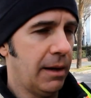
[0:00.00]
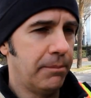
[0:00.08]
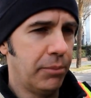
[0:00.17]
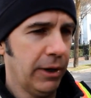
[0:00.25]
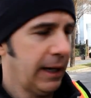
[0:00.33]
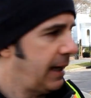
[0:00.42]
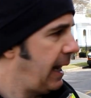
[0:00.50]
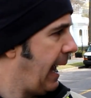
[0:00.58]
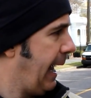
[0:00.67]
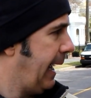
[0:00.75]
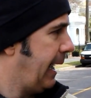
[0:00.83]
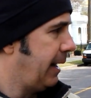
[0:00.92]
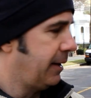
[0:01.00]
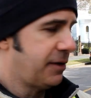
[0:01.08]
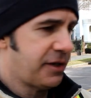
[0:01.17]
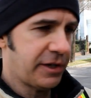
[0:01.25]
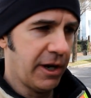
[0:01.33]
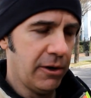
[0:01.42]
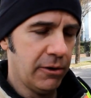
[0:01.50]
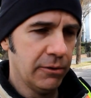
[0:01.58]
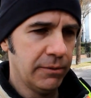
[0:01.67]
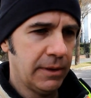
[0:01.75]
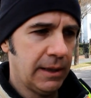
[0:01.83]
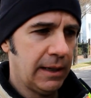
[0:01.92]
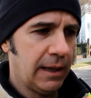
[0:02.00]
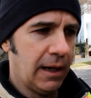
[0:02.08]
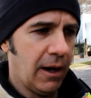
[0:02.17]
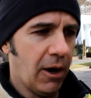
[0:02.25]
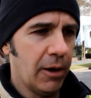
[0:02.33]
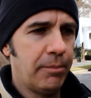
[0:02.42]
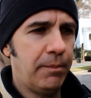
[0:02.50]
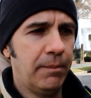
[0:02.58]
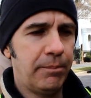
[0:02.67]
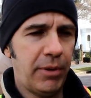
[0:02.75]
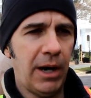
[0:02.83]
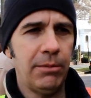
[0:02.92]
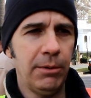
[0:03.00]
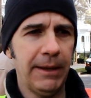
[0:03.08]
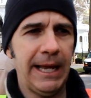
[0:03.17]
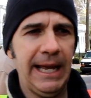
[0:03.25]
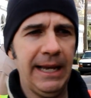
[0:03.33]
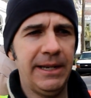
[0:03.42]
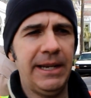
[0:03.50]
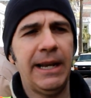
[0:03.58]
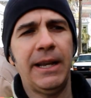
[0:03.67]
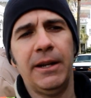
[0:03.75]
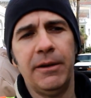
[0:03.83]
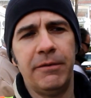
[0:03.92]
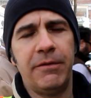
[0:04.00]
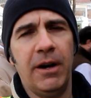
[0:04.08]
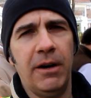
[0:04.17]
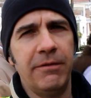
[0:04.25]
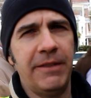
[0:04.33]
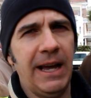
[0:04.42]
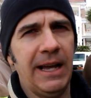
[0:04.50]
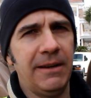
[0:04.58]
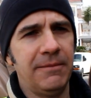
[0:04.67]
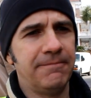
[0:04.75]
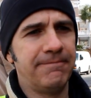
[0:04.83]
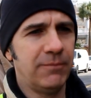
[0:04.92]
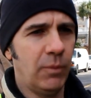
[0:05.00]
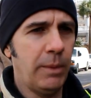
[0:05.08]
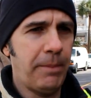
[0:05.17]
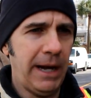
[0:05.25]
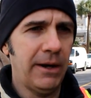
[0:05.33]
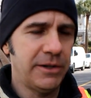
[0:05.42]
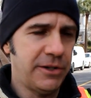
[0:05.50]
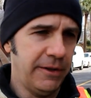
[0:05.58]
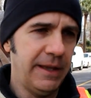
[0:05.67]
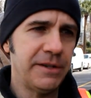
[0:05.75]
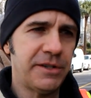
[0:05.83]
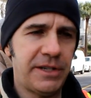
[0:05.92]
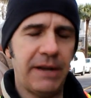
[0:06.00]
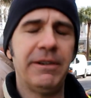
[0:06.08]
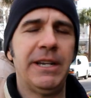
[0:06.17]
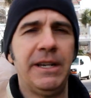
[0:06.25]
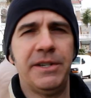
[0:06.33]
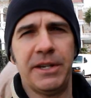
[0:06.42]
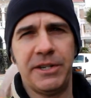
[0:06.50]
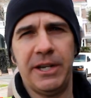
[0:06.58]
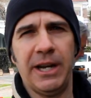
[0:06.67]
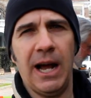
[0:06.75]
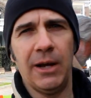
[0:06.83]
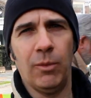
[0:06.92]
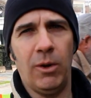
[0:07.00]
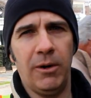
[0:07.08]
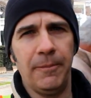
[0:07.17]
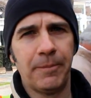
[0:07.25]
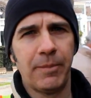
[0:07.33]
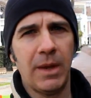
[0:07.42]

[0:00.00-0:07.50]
brick and stone are probably indicative of that repair to this 1769 wall.